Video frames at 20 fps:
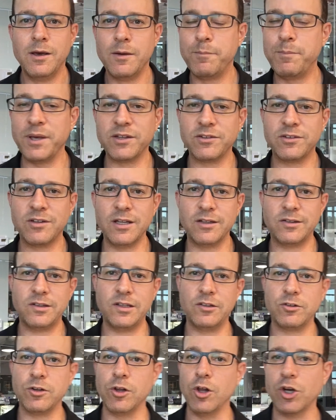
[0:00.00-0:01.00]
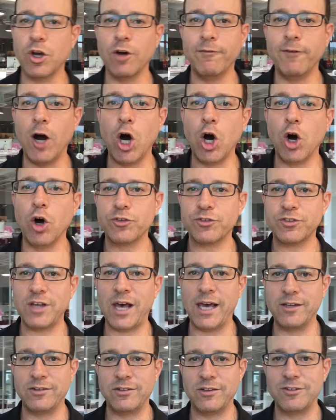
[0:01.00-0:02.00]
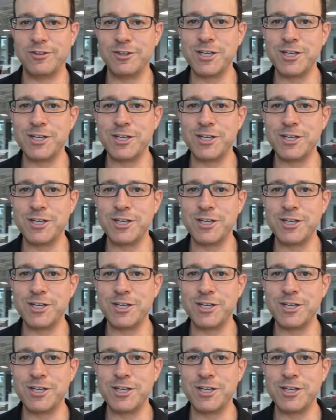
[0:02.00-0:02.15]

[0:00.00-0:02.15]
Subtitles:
Businesses, look, of all sizes